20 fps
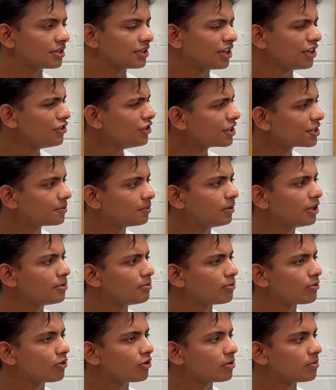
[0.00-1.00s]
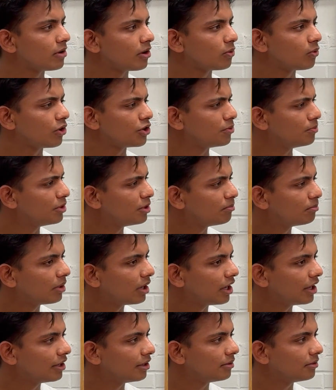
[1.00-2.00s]
Can you explain more about what you mean
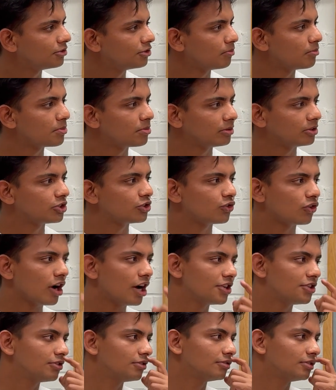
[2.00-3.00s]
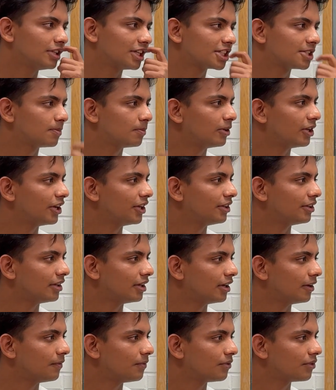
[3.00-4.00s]
by some people try to explain
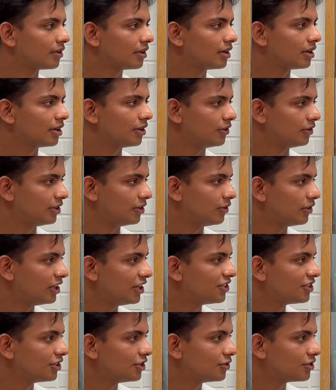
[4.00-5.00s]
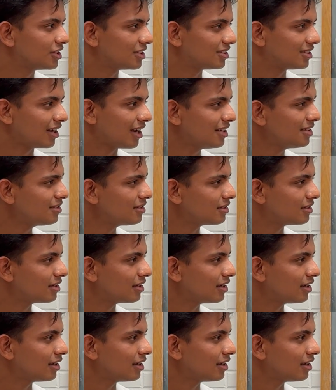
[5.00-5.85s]
the religion using science?